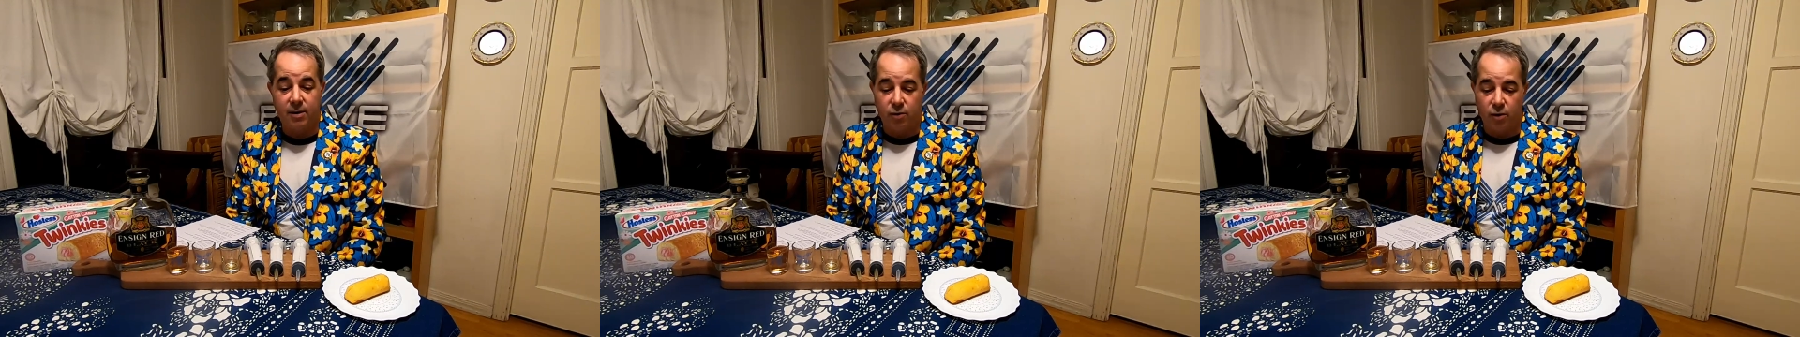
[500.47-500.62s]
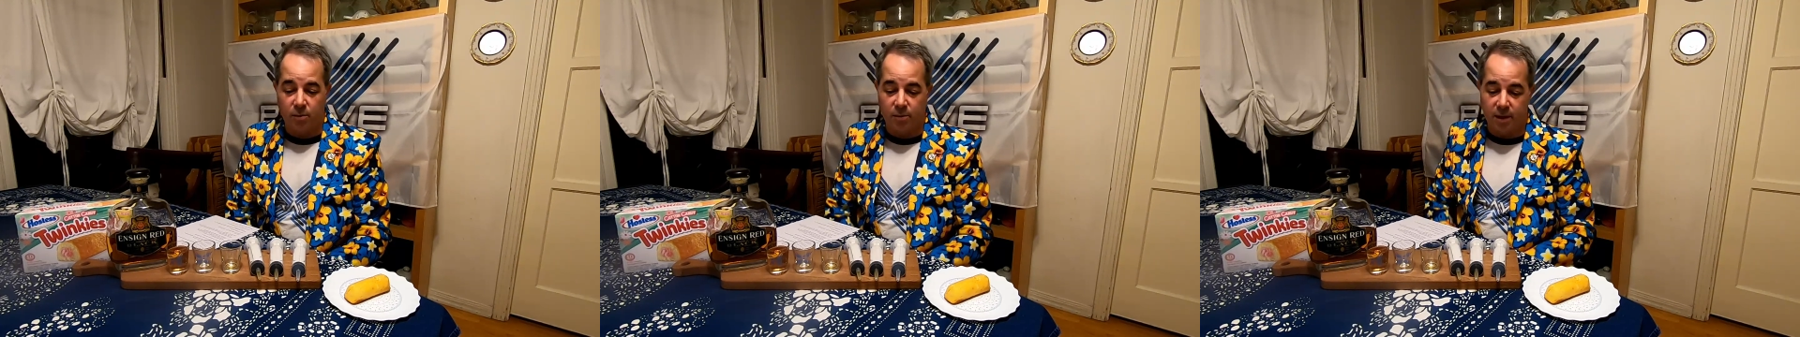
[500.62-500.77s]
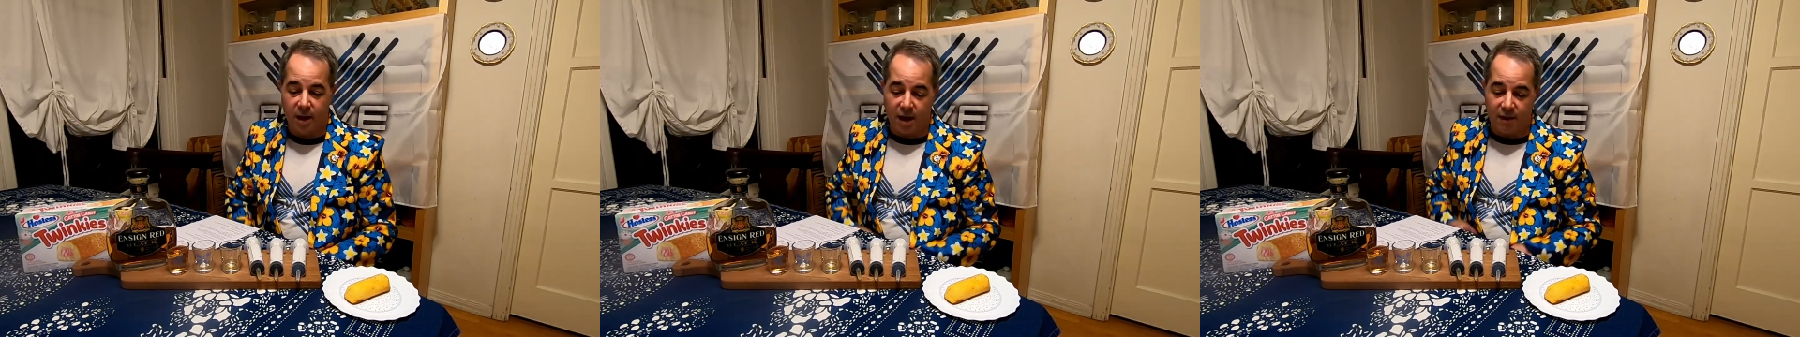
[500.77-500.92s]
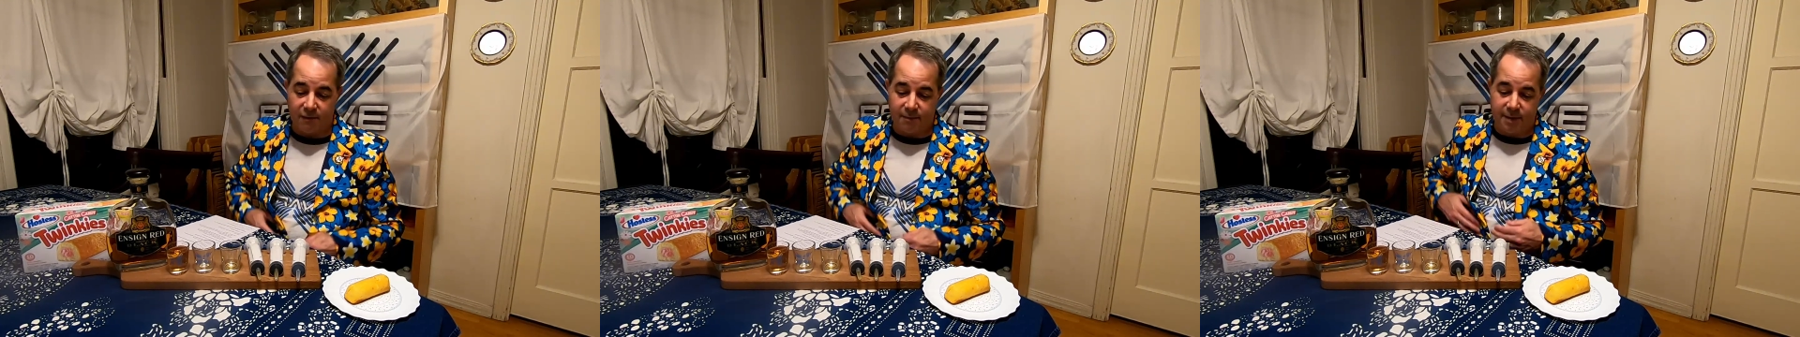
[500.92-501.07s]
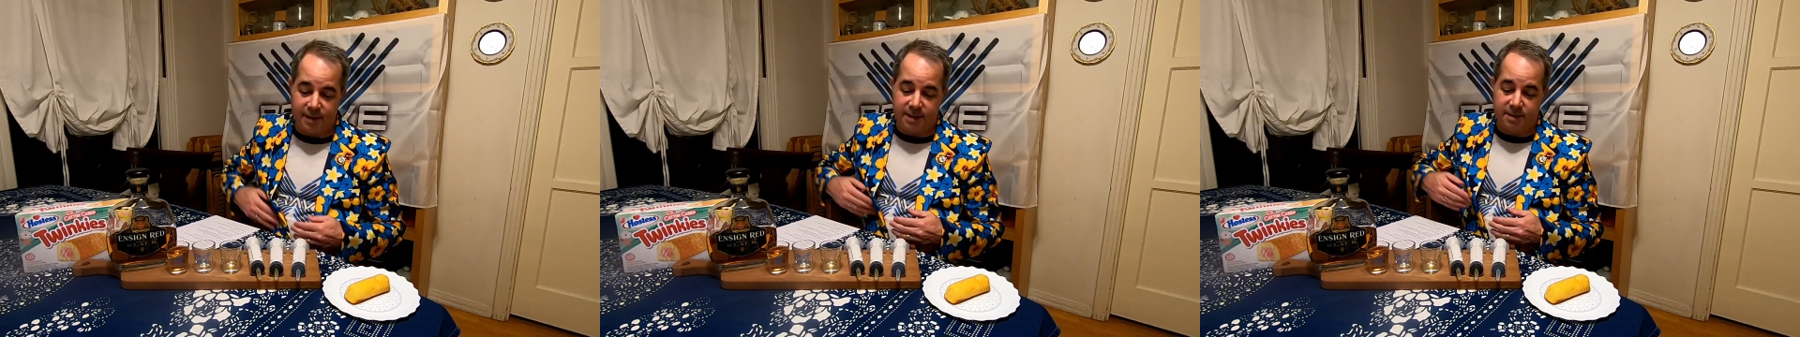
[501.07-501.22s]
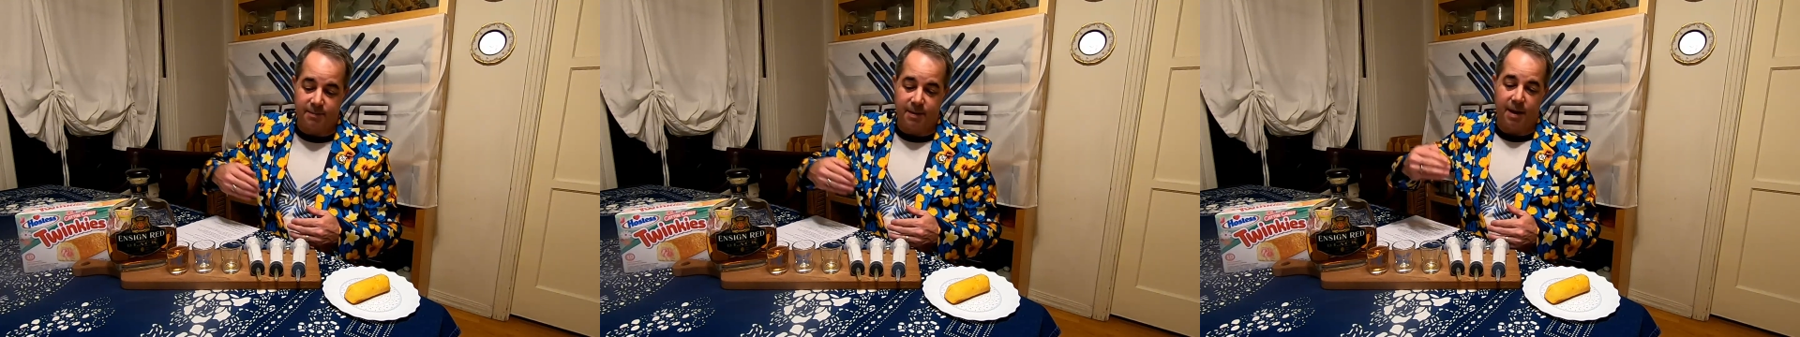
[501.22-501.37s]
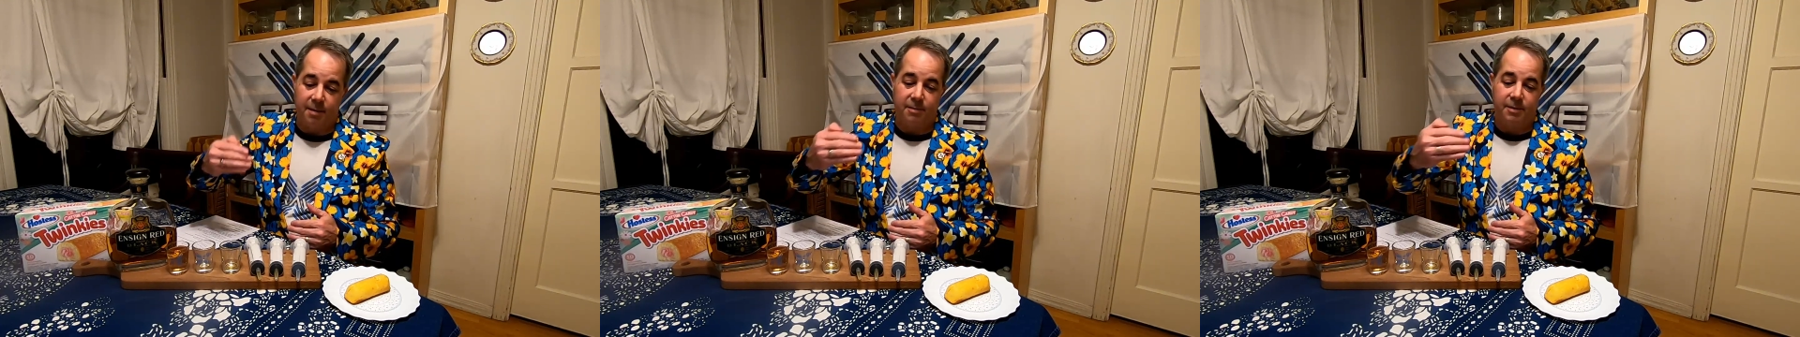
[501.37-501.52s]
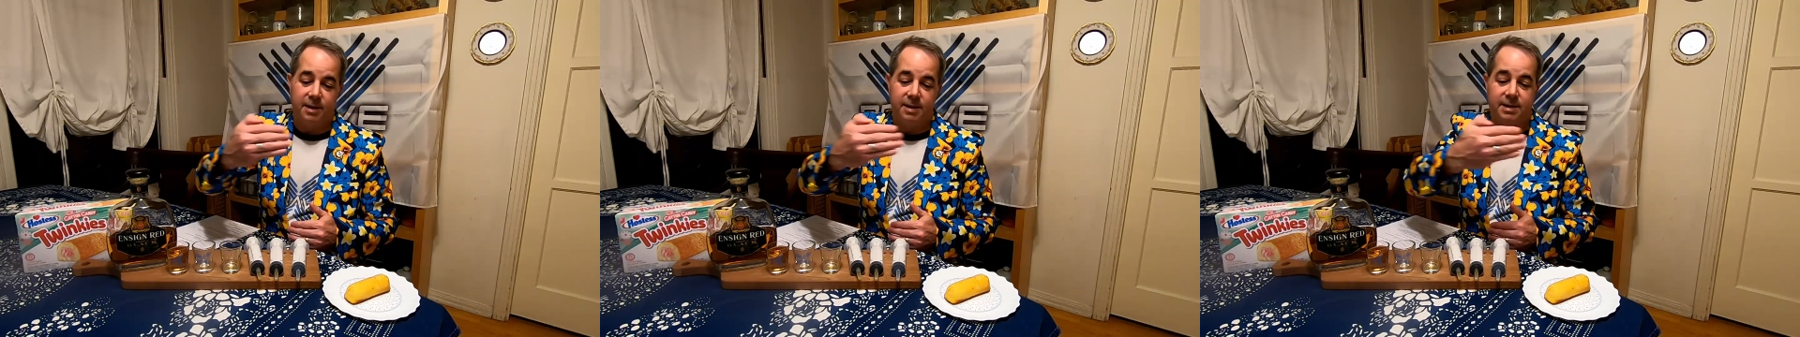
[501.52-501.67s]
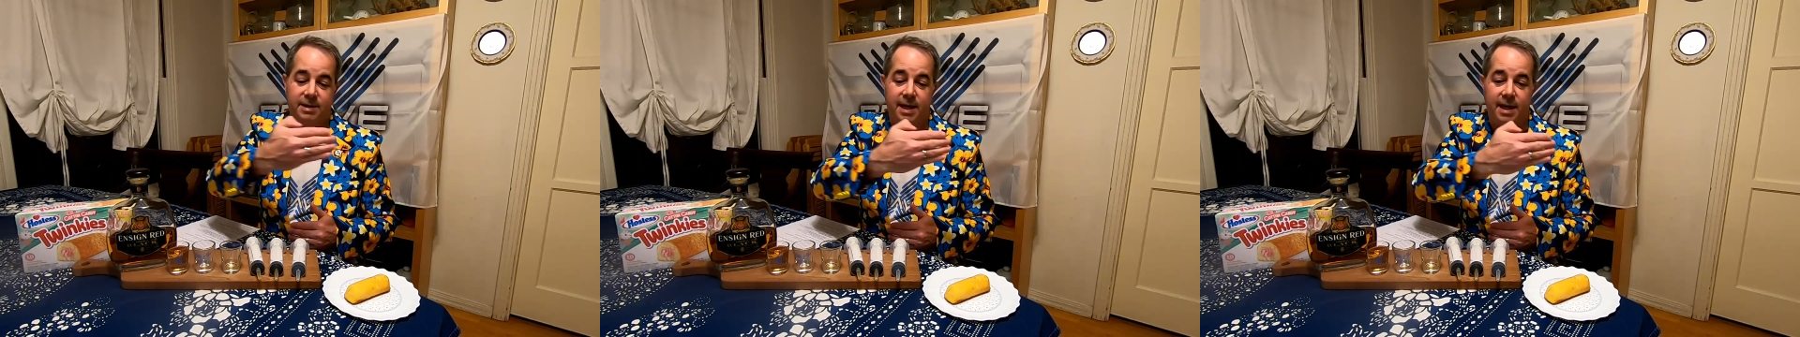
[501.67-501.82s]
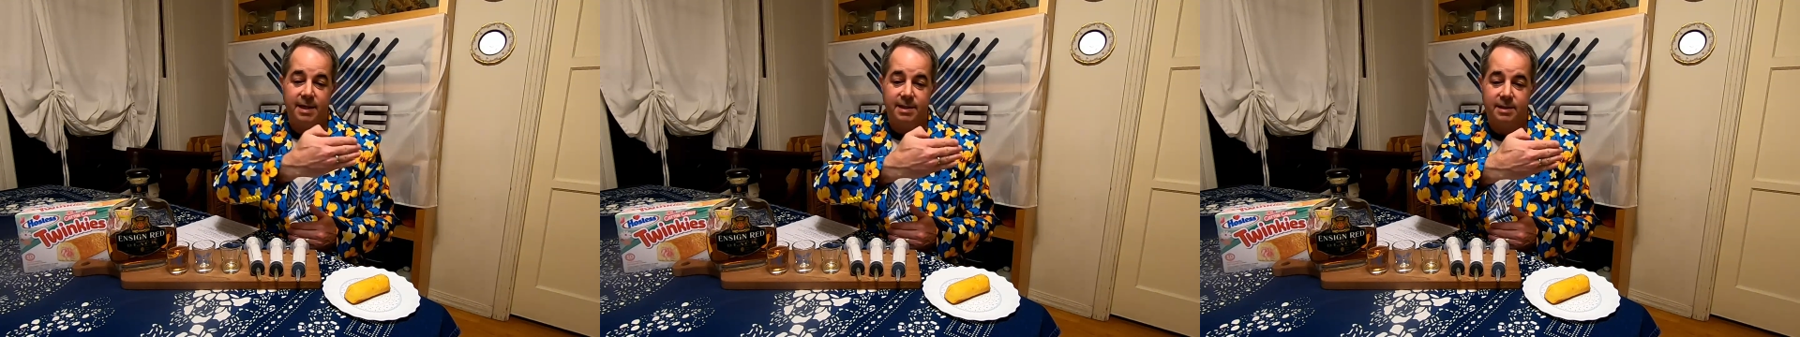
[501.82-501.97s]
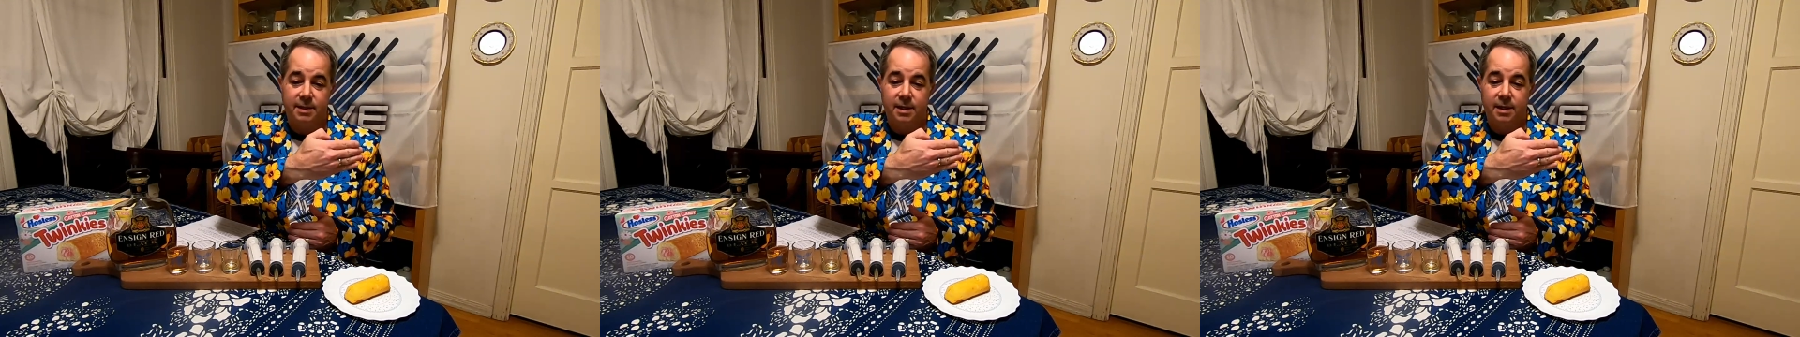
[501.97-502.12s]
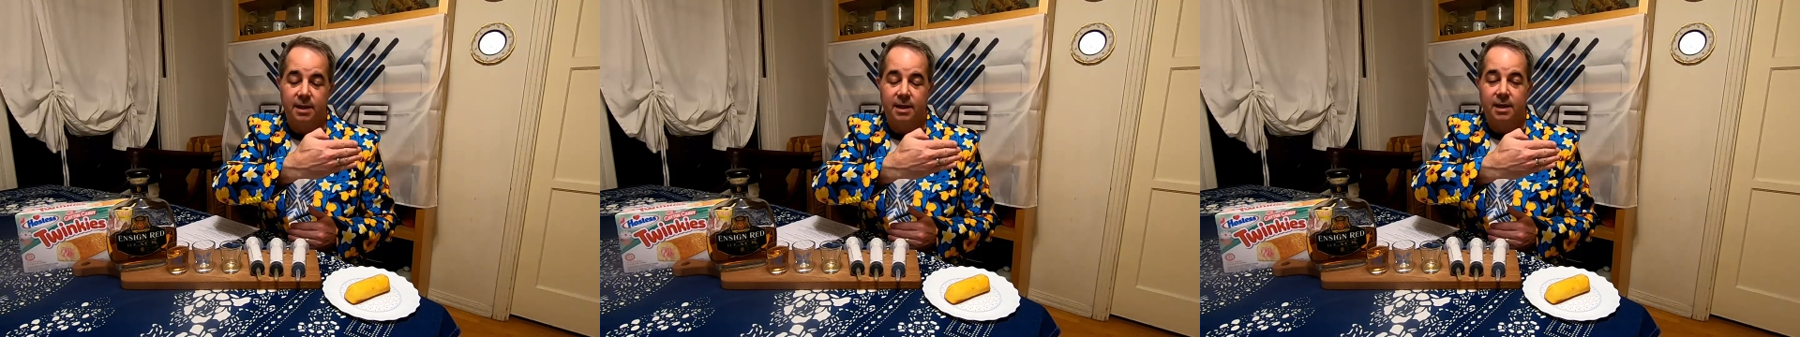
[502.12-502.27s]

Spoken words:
Normally I have a piece of paper that says,